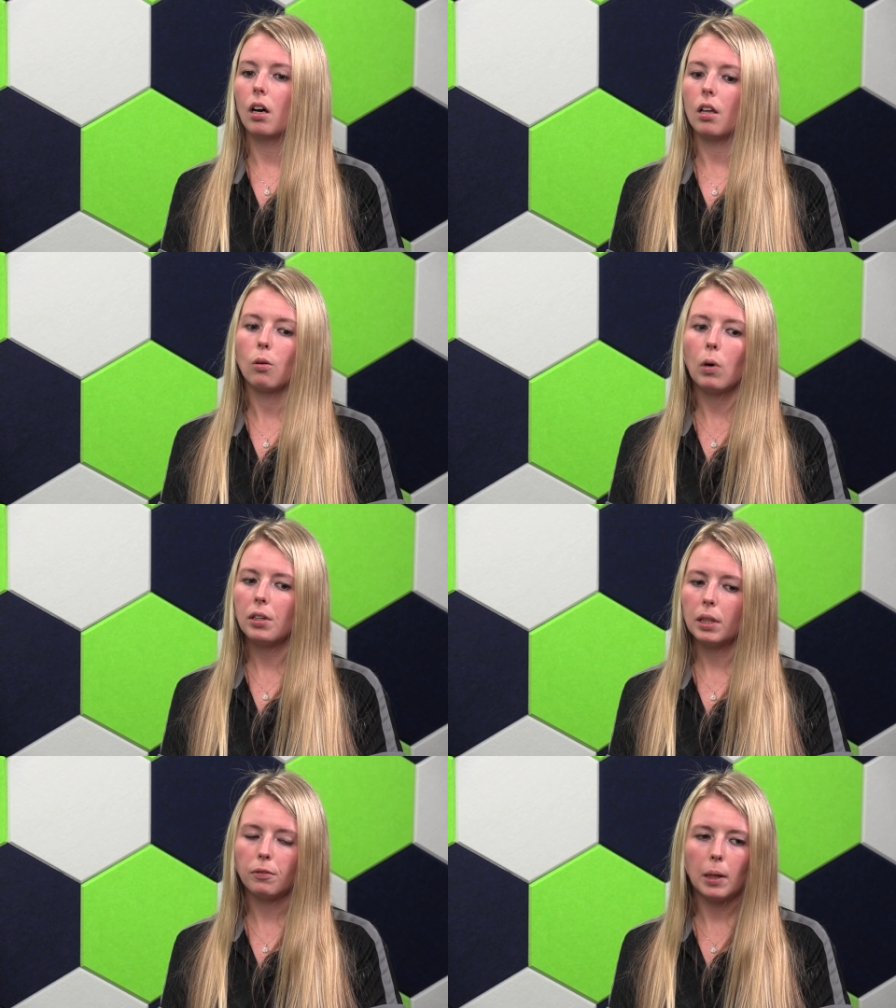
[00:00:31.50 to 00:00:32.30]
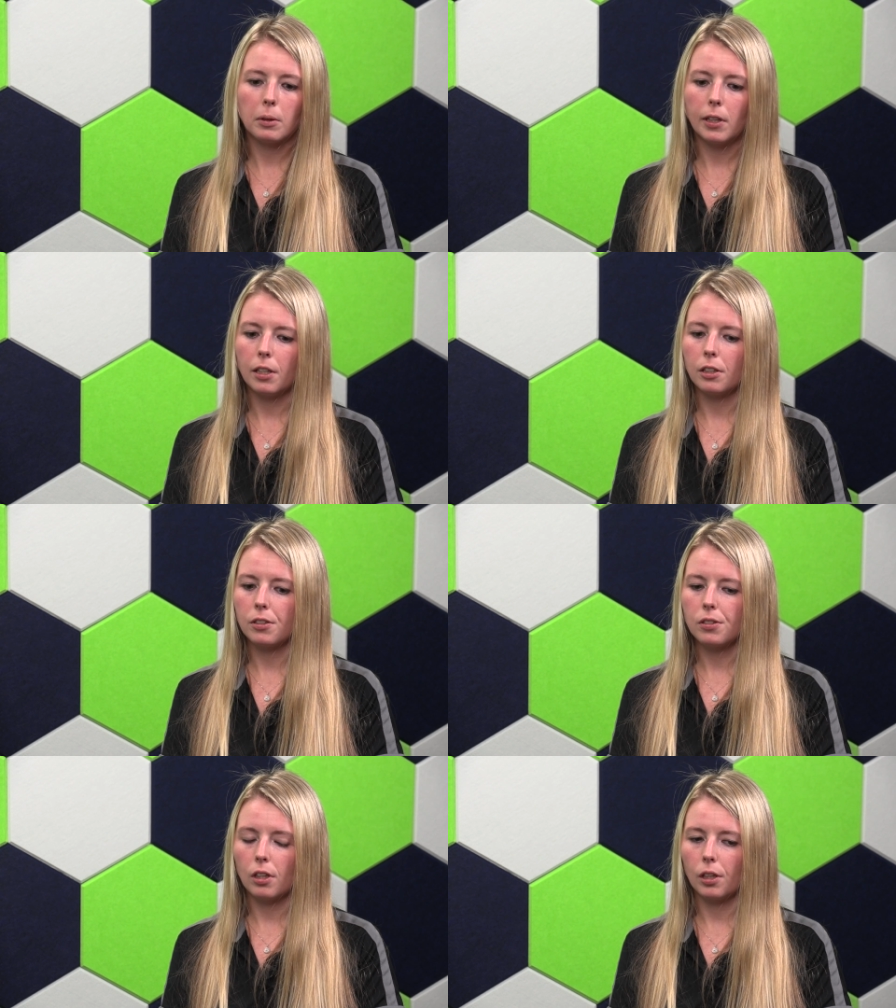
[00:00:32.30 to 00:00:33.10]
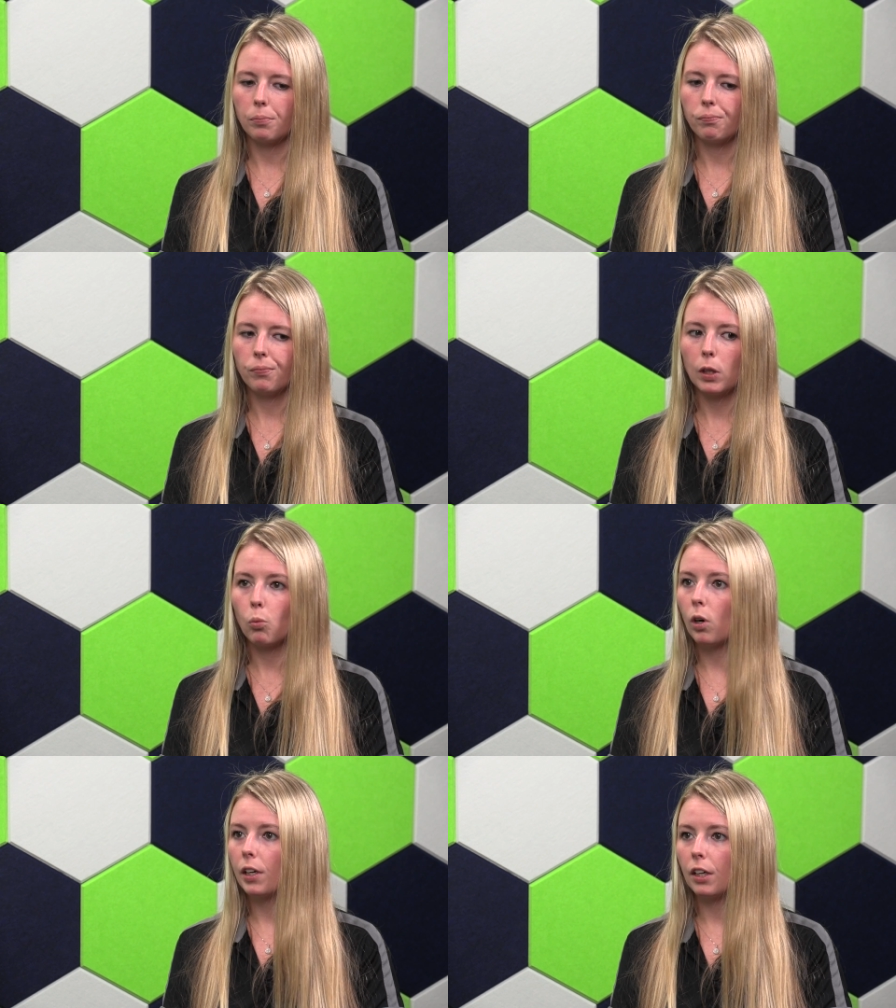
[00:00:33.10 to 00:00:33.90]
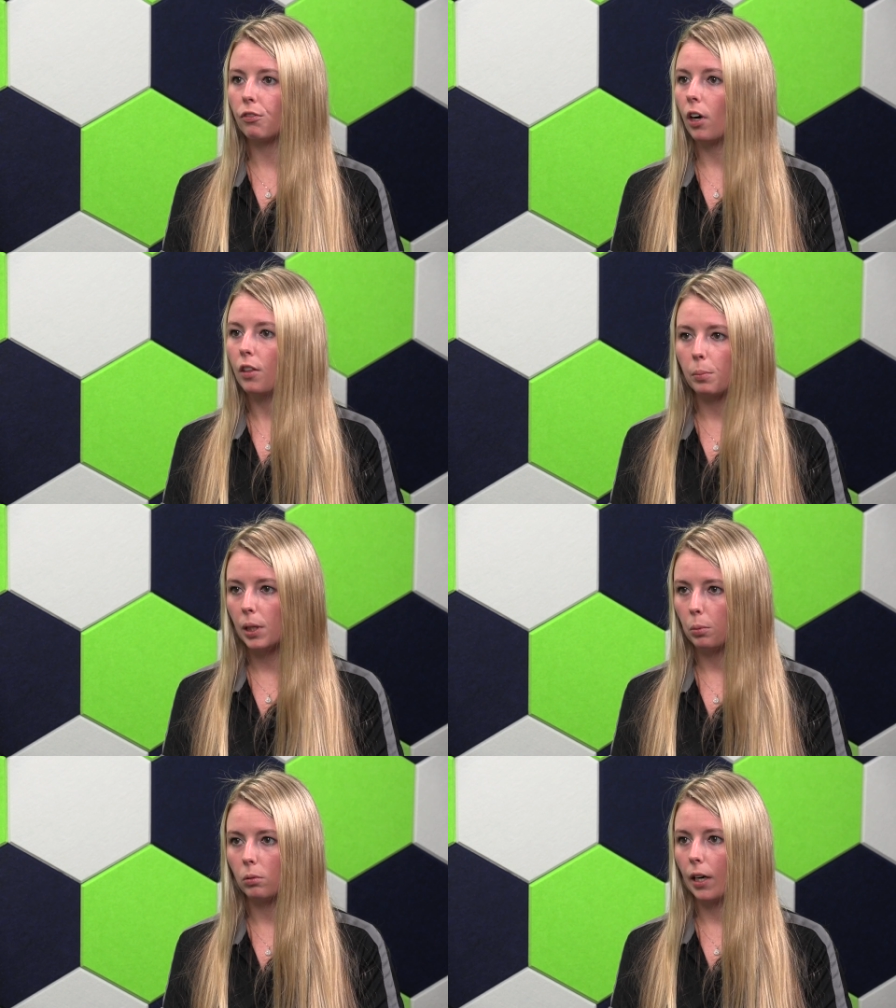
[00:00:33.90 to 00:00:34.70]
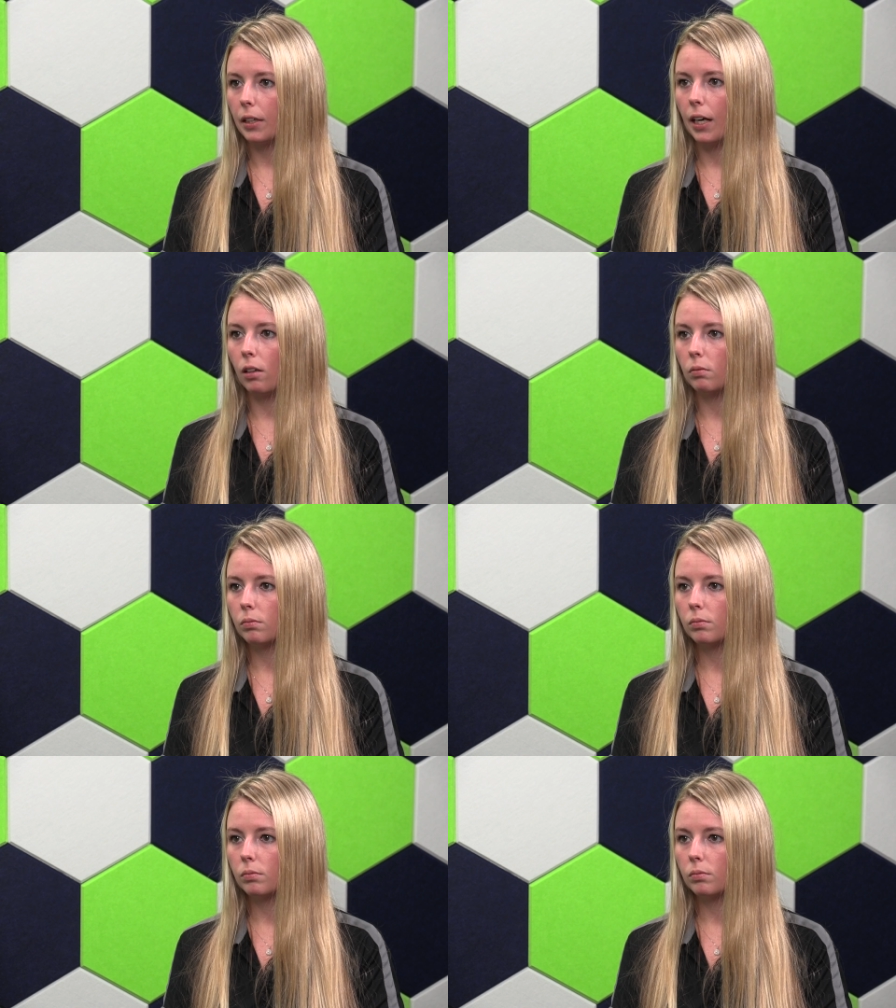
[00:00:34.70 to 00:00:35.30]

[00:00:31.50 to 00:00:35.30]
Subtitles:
The welding and fabricators they're working for other people right now.